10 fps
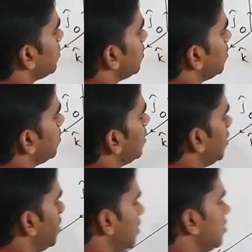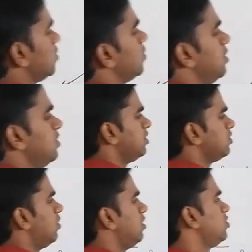So this
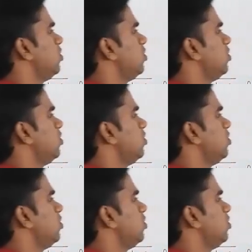what.